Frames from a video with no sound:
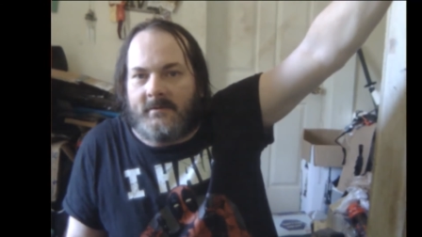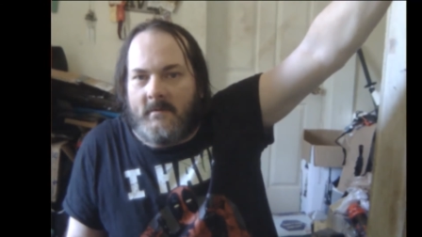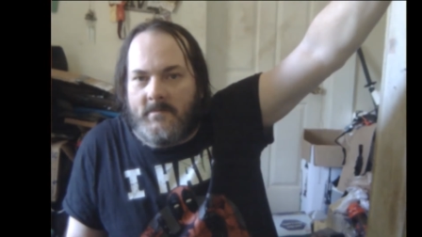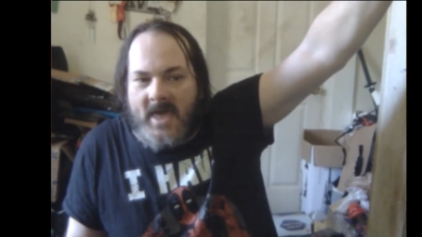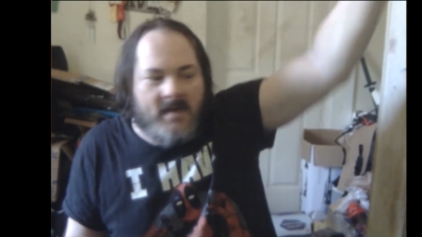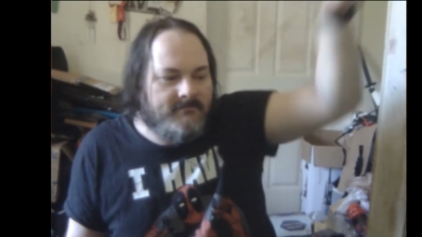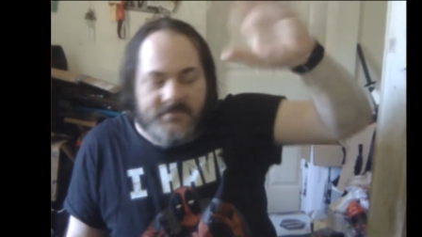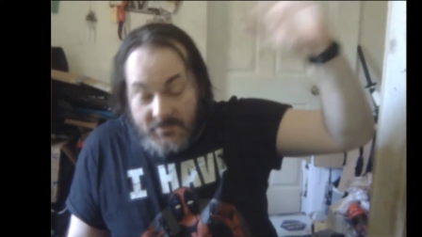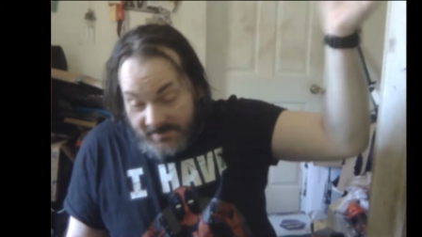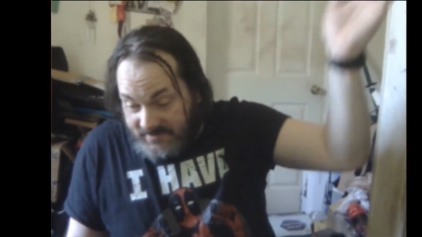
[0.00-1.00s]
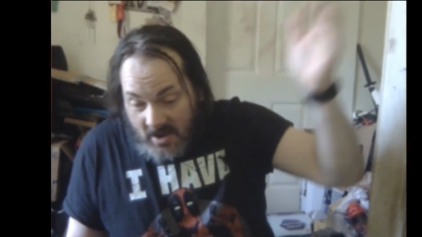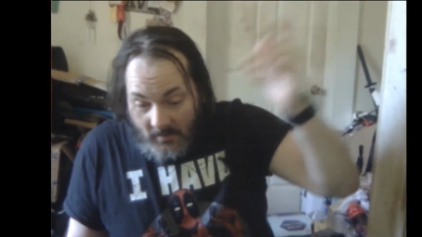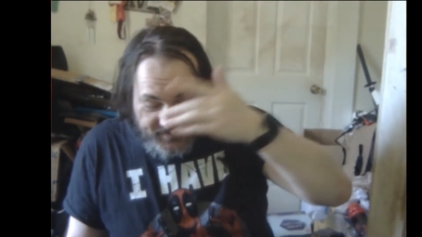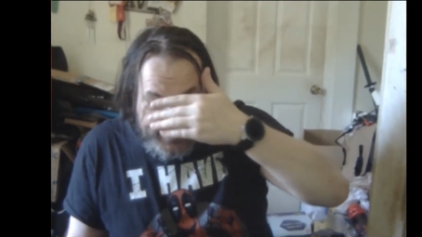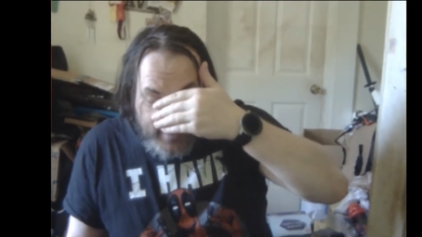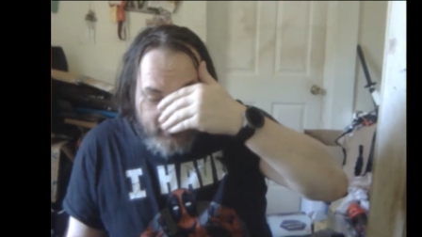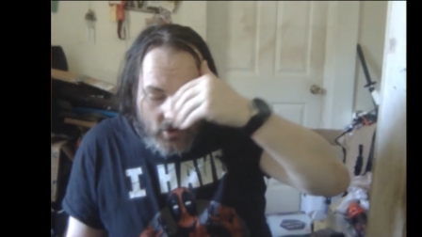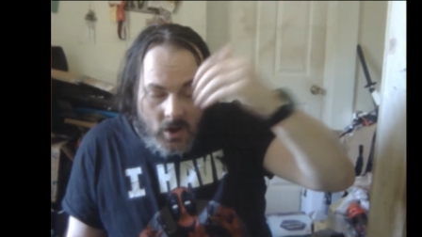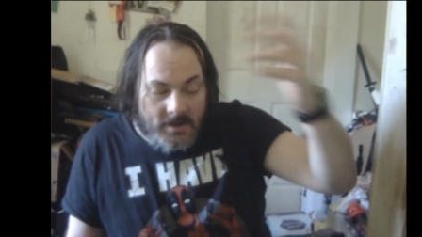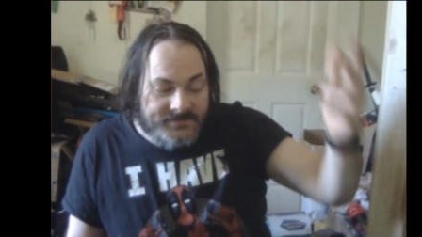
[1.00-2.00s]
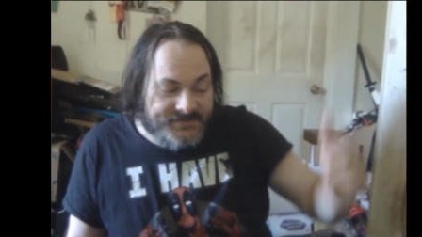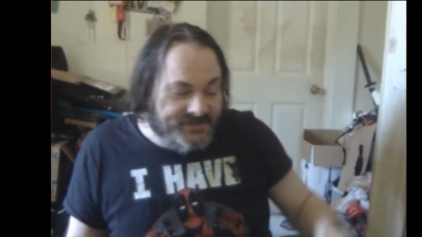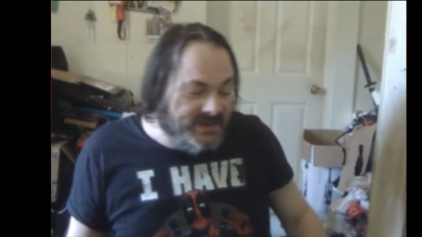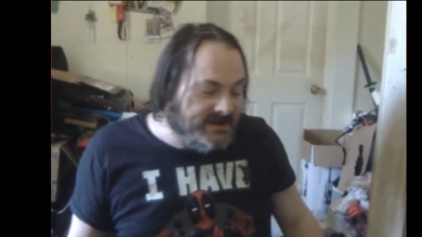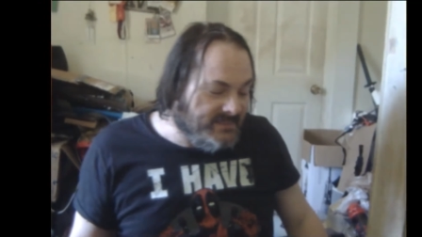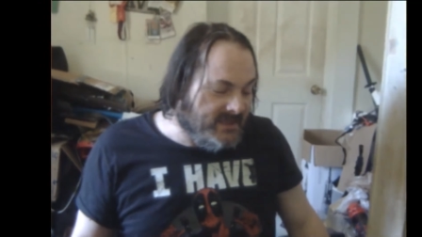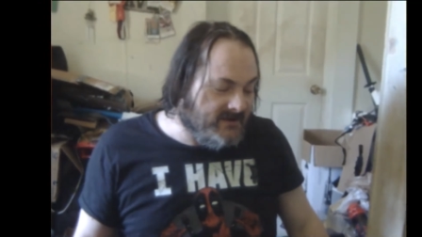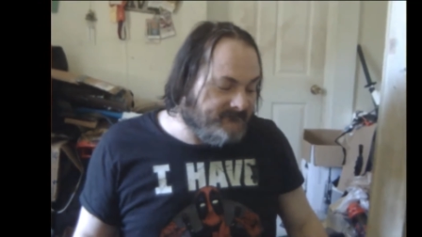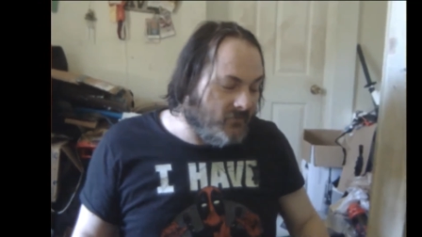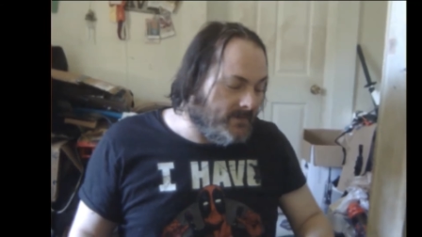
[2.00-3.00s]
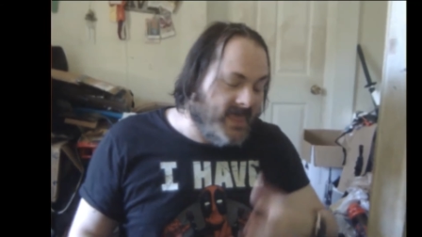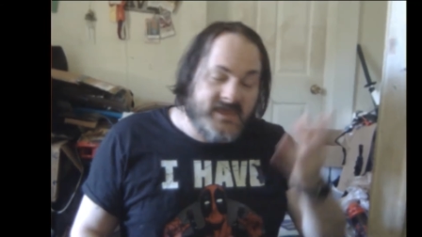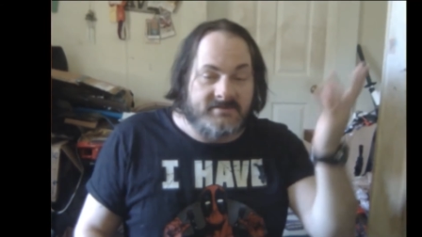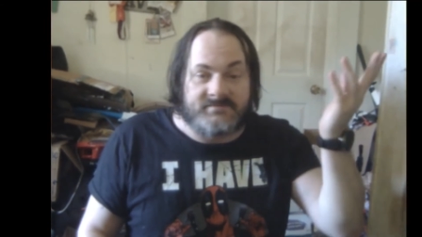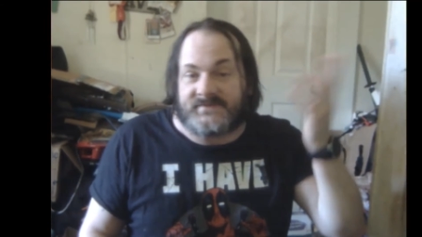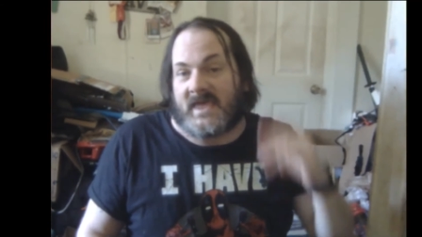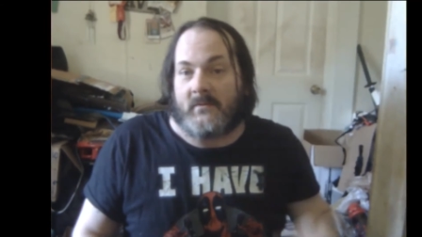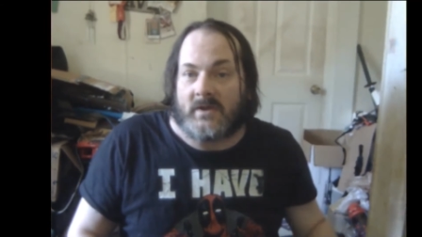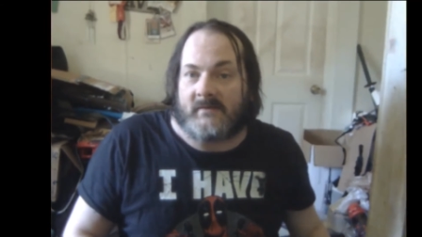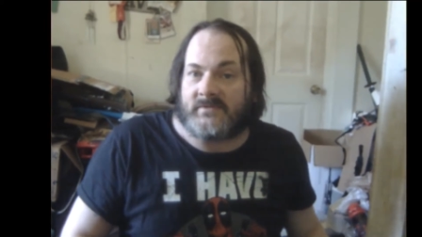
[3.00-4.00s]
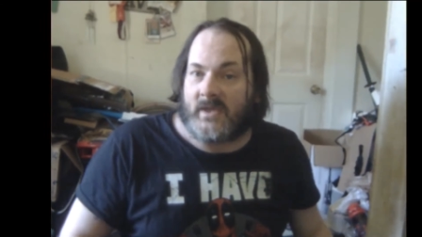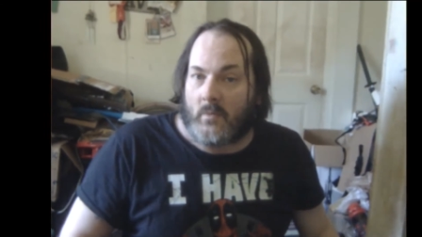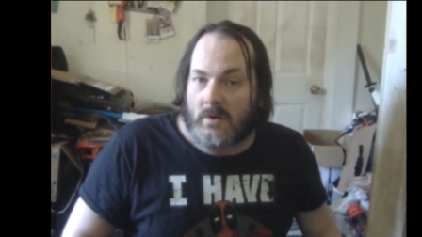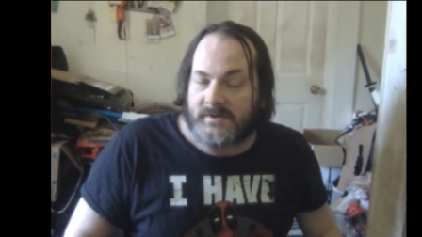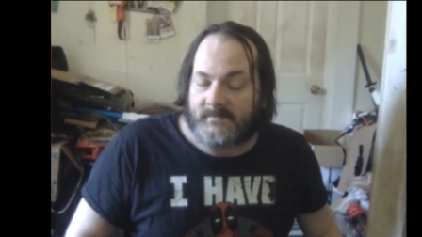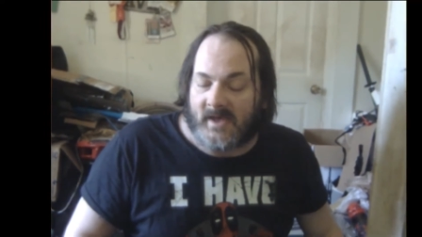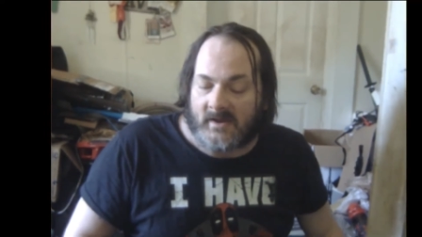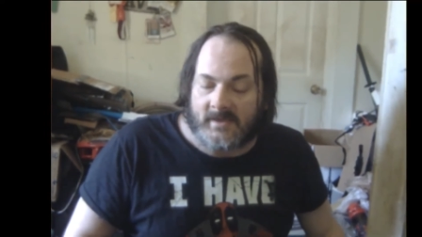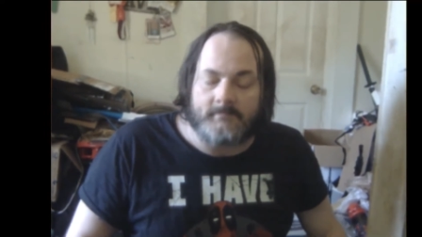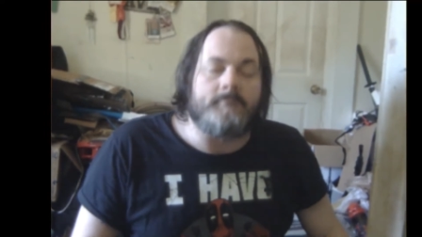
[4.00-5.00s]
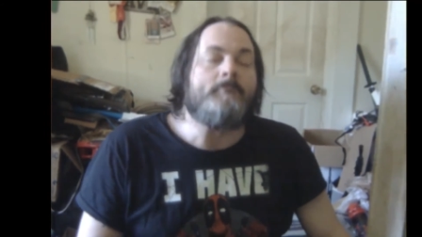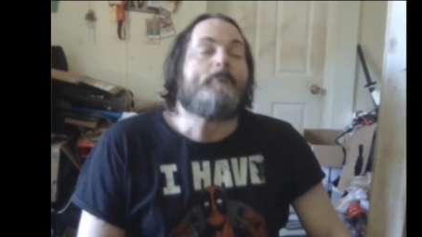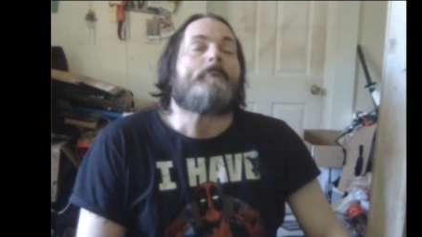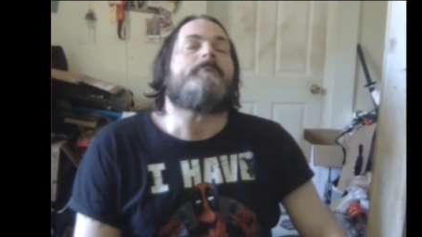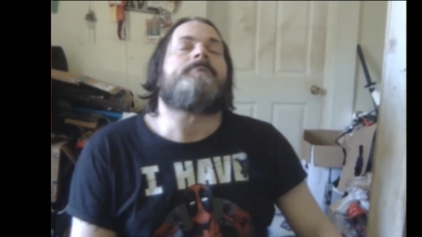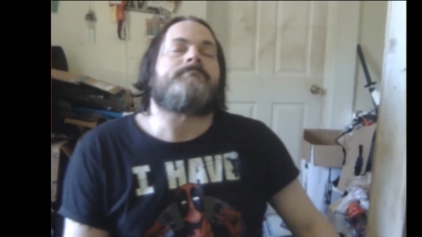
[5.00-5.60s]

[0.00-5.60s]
that was never on scene, and therefore they could say whatever they want about it.